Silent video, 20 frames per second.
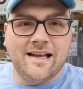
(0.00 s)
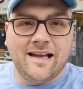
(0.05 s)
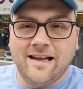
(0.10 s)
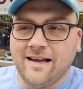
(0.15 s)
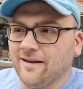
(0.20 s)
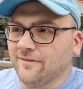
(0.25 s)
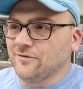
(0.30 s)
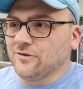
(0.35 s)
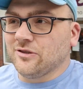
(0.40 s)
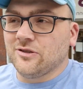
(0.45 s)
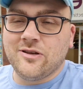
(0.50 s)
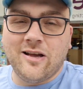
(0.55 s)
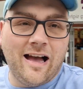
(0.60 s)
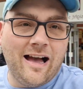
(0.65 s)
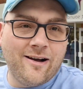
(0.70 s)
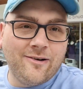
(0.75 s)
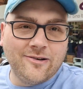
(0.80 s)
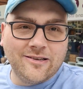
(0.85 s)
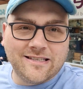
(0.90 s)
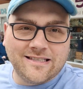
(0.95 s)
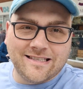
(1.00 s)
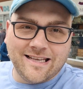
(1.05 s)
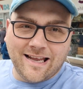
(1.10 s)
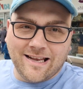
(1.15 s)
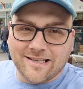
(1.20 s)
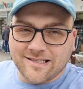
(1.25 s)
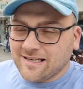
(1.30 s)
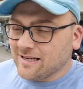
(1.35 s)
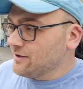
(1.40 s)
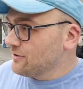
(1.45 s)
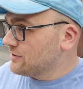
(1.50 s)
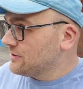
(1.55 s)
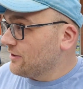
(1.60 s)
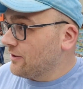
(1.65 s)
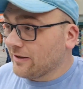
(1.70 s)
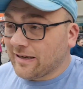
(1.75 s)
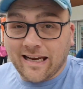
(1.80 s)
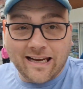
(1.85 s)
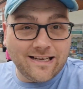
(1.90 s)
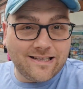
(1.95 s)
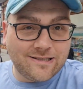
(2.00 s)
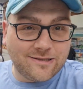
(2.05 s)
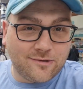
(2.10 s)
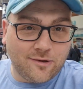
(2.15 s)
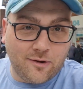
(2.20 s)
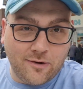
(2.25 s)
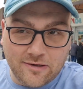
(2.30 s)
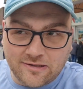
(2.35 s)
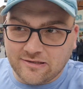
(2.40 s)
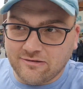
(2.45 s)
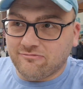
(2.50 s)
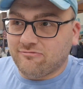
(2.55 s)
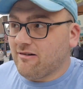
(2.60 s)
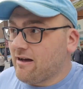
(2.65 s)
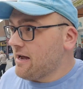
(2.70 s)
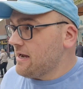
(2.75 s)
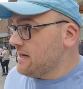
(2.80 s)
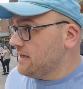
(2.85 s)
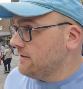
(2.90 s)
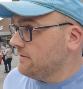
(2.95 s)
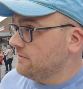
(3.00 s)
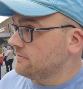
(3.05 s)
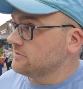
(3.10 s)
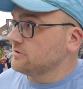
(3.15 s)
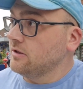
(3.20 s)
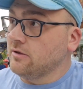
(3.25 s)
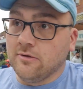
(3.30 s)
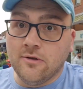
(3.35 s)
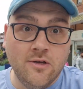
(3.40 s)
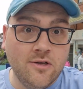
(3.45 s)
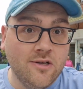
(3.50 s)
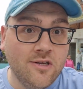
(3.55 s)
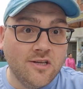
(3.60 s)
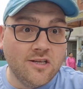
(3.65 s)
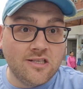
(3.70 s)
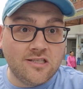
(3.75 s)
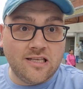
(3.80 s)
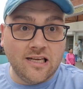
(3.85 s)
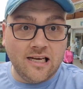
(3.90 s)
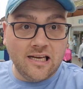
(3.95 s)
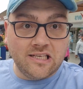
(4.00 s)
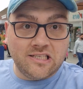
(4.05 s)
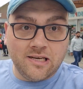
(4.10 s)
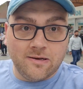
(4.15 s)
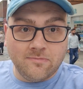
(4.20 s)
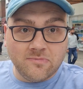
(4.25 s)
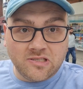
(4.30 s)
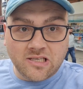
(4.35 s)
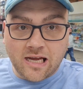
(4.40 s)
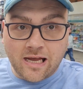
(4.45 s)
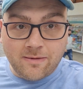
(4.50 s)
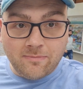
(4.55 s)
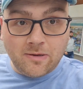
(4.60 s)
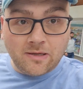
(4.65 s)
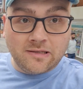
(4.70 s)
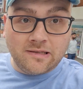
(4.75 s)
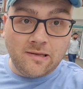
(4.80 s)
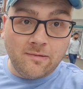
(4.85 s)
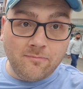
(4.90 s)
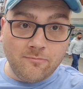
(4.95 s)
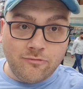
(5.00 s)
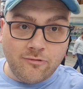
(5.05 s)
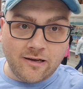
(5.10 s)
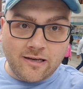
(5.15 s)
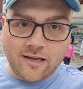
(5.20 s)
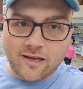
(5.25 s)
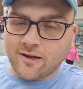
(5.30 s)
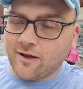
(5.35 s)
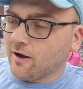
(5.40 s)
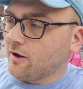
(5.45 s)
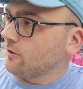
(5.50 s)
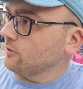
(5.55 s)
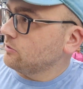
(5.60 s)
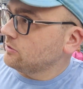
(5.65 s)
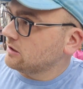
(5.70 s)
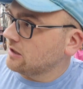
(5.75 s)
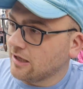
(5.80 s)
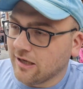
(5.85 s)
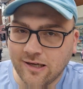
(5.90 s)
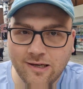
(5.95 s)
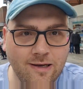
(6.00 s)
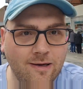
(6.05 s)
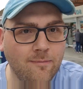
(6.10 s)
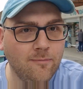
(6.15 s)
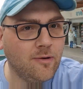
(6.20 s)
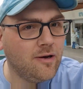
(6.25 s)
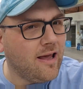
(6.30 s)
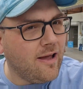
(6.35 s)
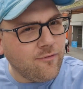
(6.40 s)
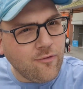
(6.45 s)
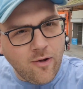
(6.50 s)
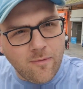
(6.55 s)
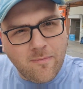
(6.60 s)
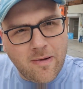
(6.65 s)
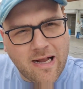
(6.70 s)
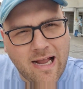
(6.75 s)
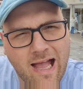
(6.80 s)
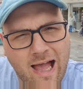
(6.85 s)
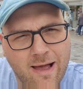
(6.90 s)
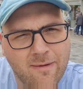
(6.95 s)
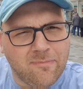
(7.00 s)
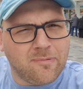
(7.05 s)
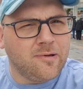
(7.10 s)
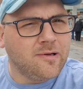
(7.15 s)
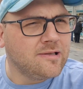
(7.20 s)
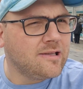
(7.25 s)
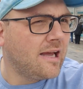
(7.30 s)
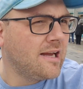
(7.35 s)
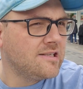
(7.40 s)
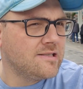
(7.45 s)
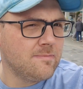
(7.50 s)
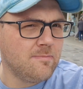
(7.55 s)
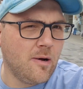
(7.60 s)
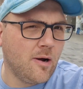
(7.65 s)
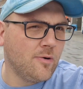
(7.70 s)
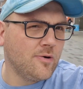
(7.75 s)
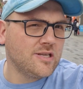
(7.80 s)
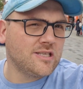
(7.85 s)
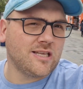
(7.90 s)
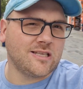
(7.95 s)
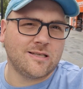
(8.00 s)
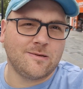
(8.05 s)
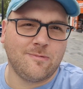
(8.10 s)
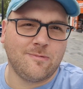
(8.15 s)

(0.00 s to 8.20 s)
yeah, I've just got out of sense. It looks like it is starting to rain. Silly Jim Jam, didn't bring a coat. Well, I've got my cap. That is a bonus,